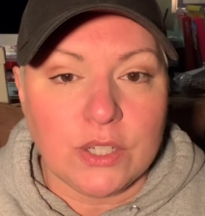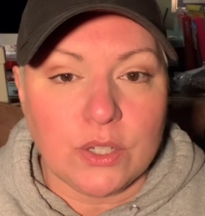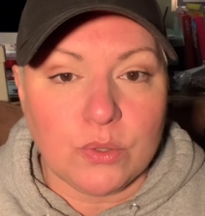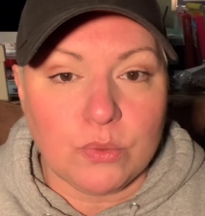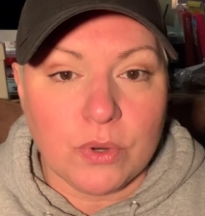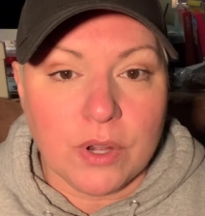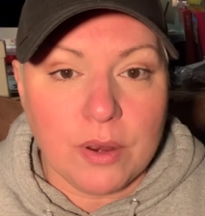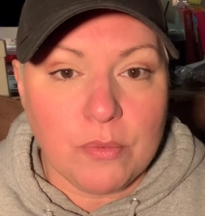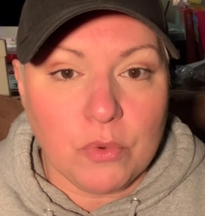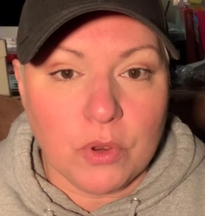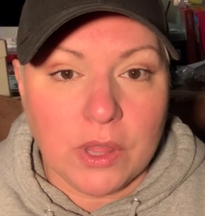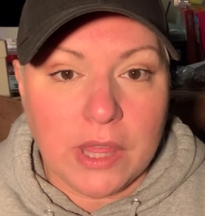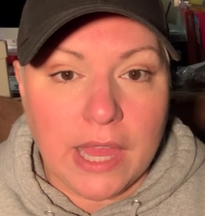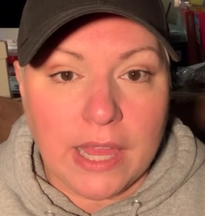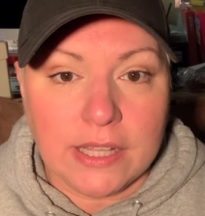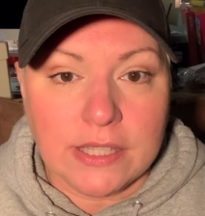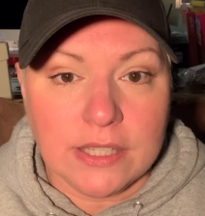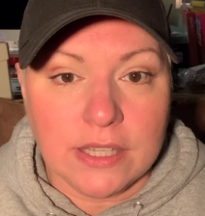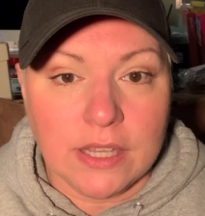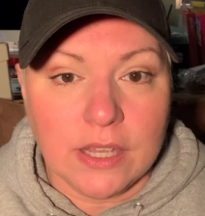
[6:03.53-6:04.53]
is when I'm
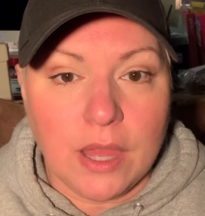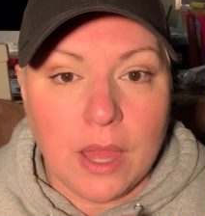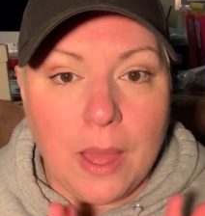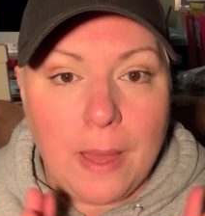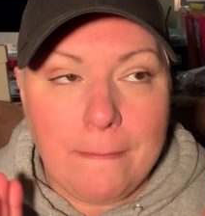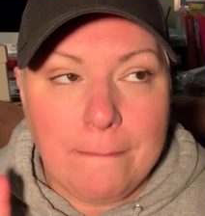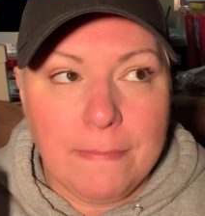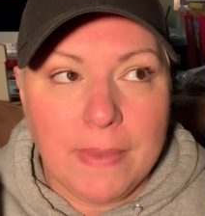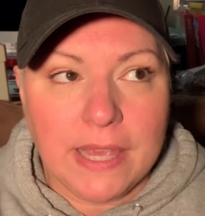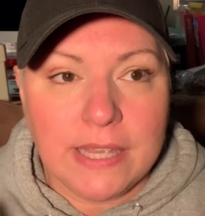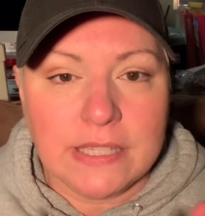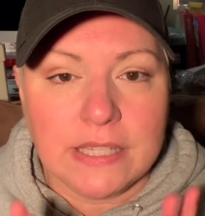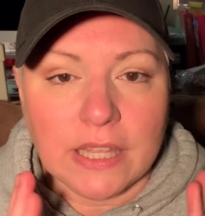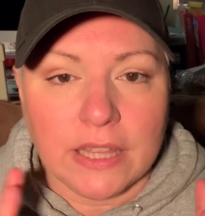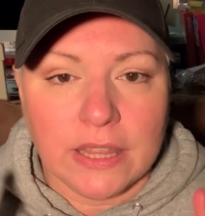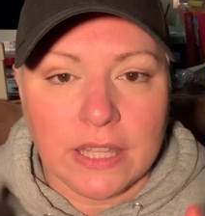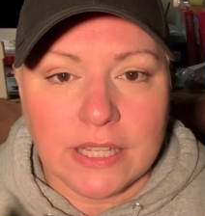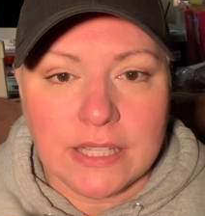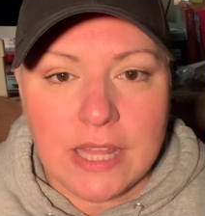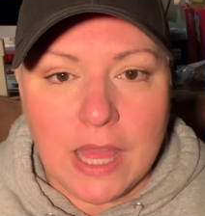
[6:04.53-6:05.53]
relaxing, amazing
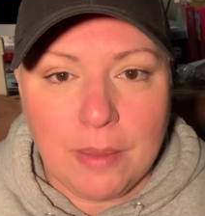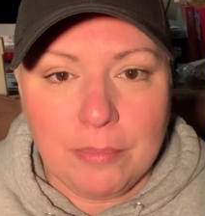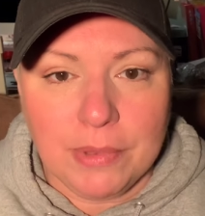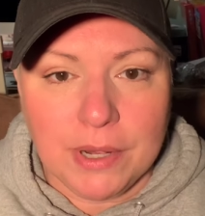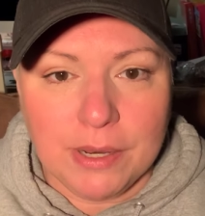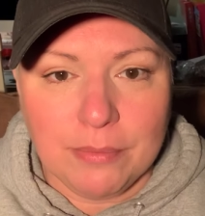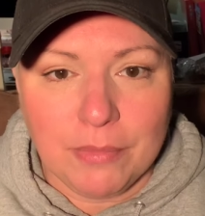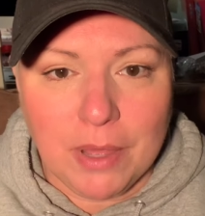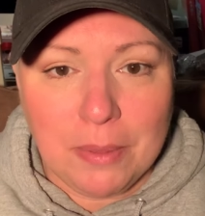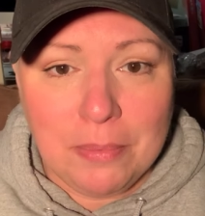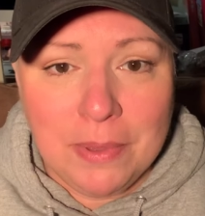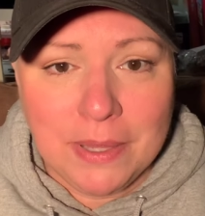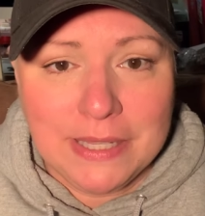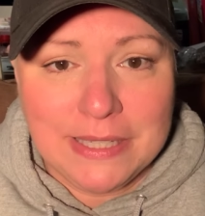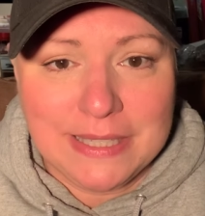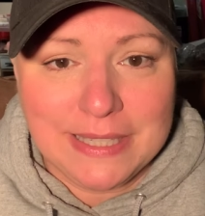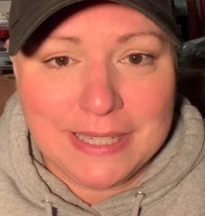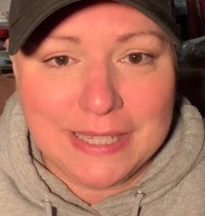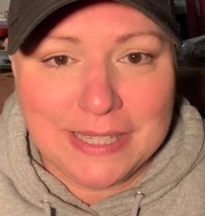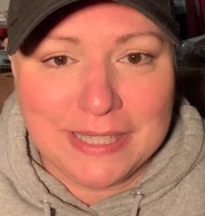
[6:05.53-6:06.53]
things happen in my
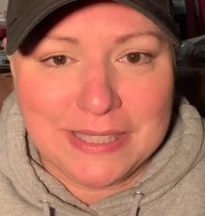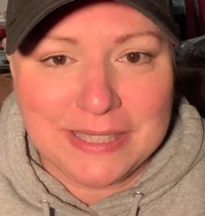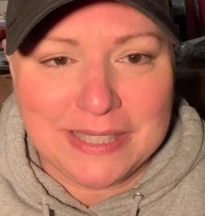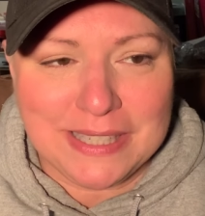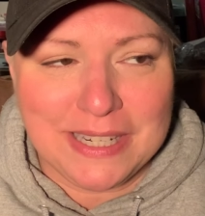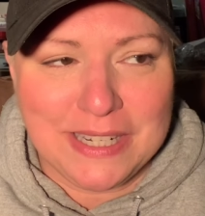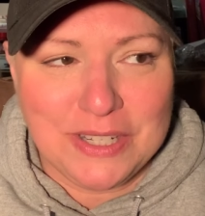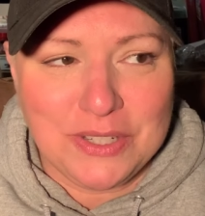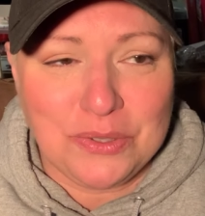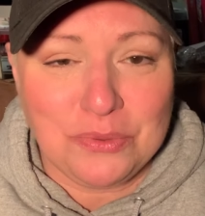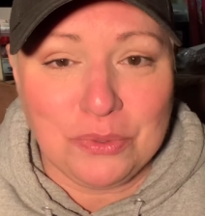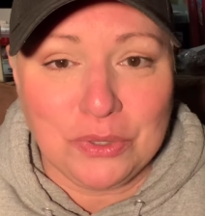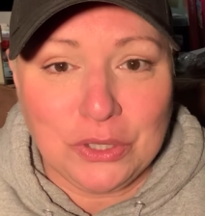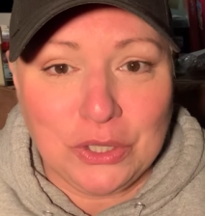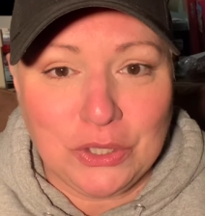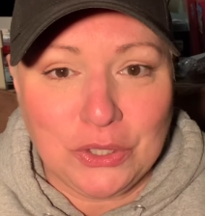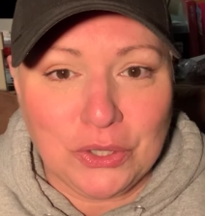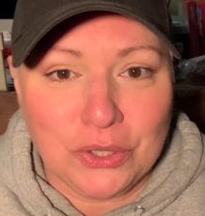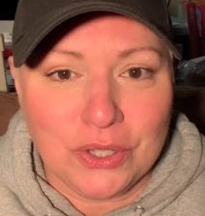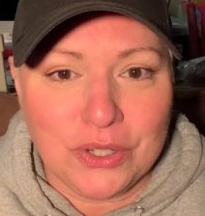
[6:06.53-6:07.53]
business. And it's
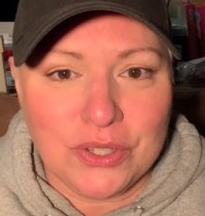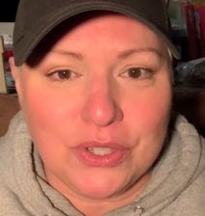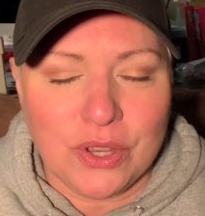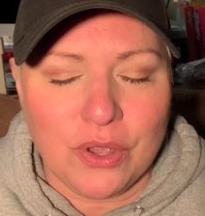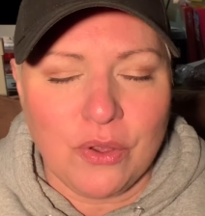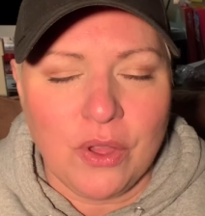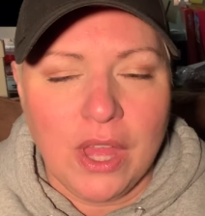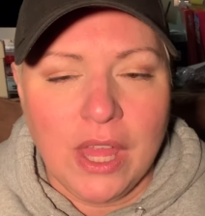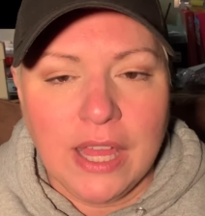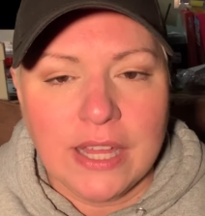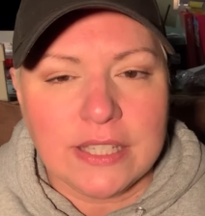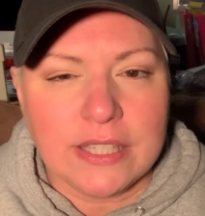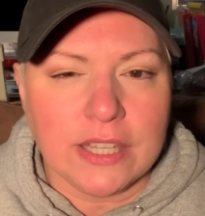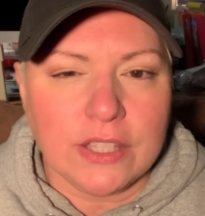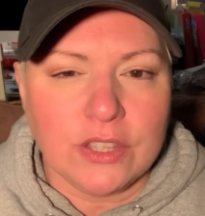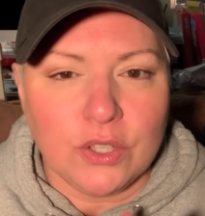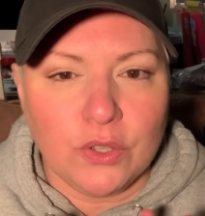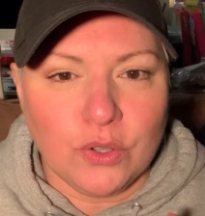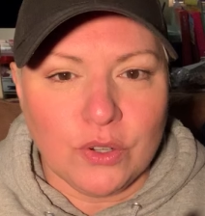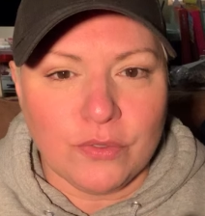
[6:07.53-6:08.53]
really good. So it's like
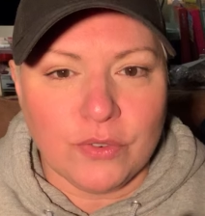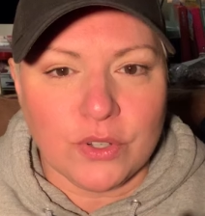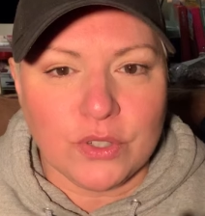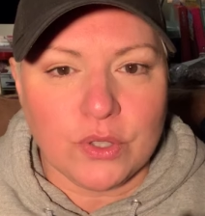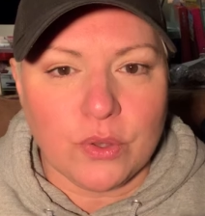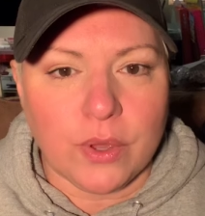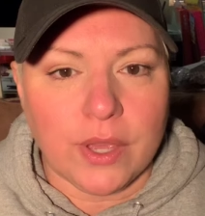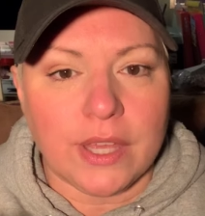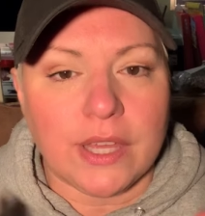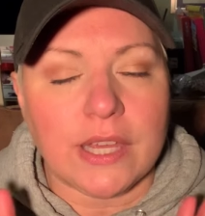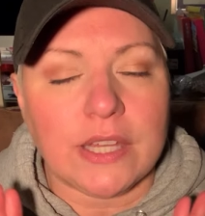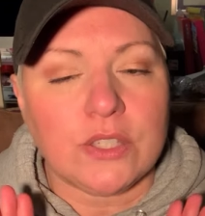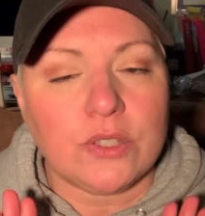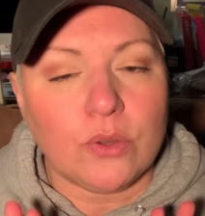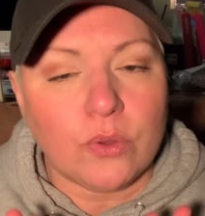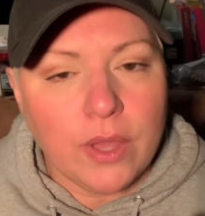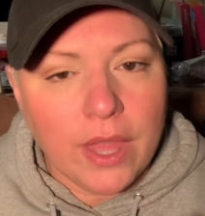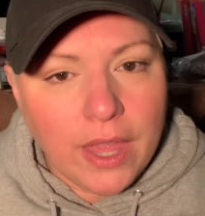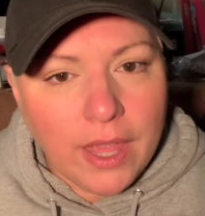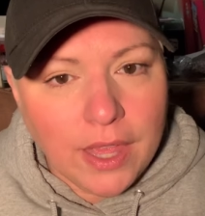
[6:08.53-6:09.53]
the universe going, it's
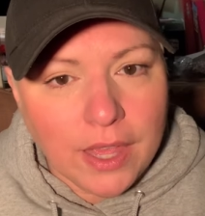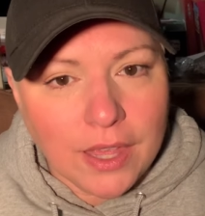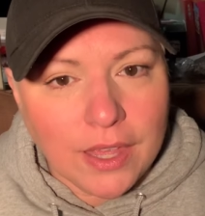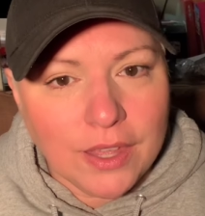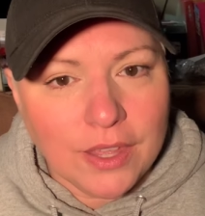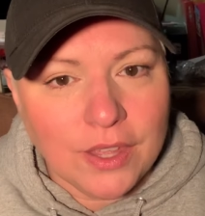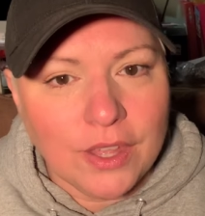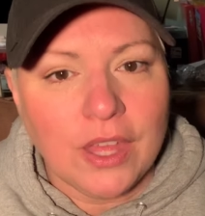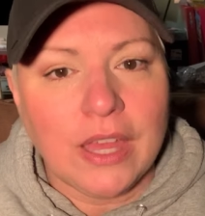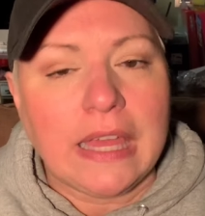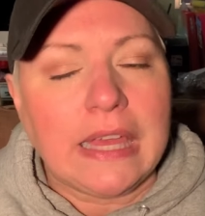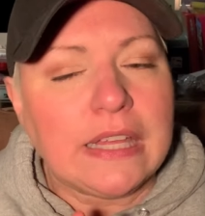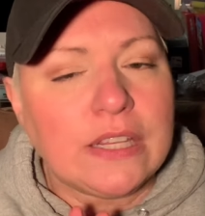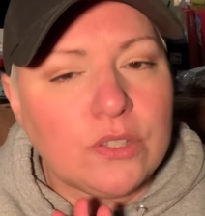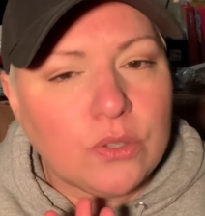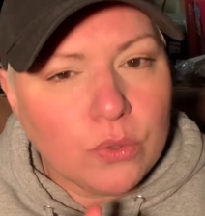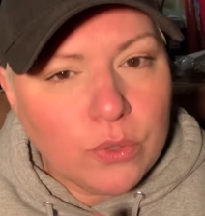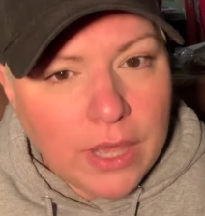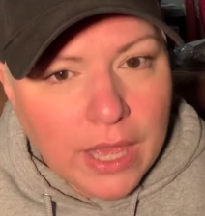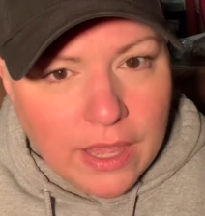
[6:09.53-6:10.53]
okay.
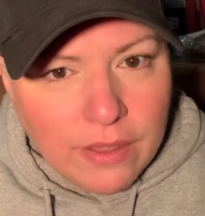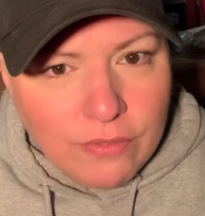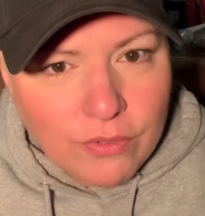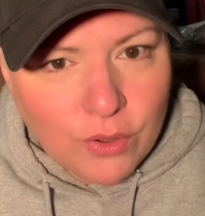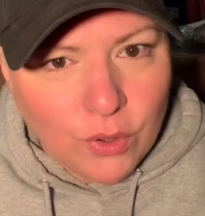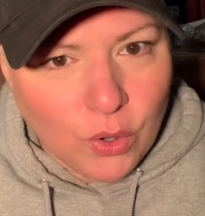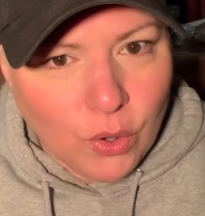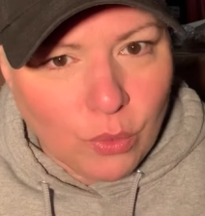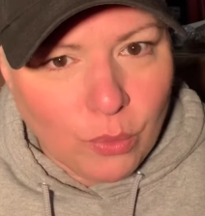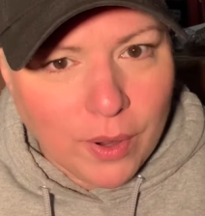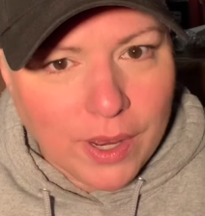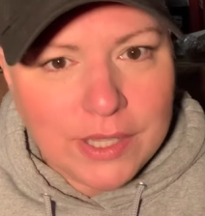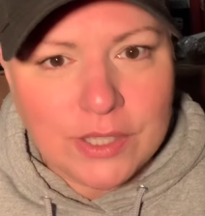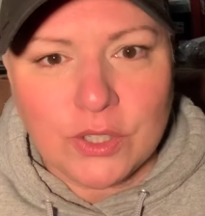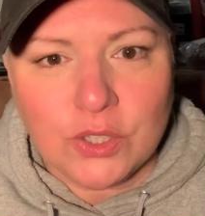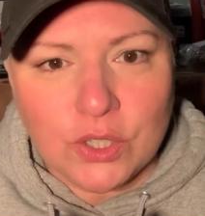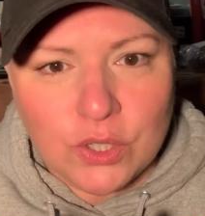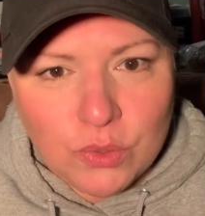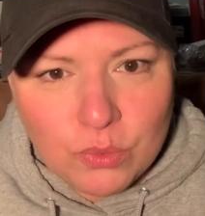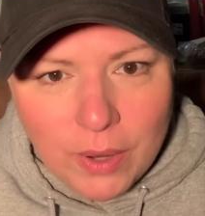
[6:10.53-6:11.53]
It's okay for you to
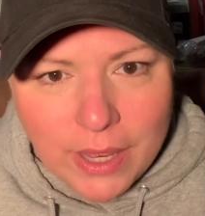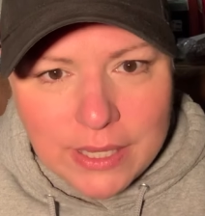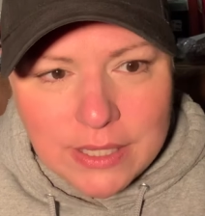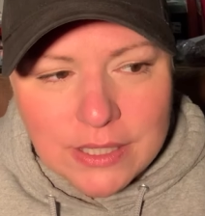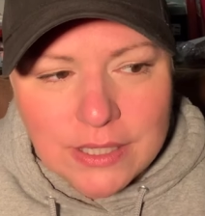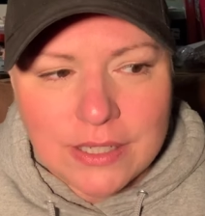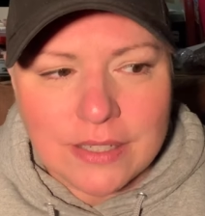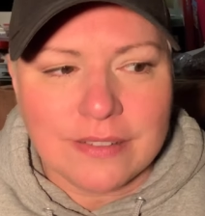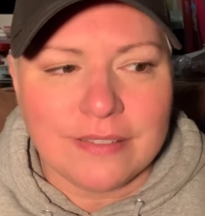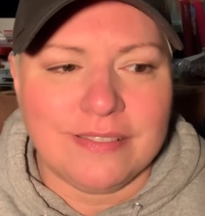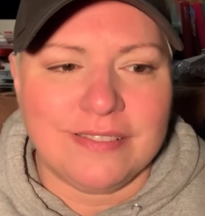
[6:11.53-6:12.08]
rest. Just rest.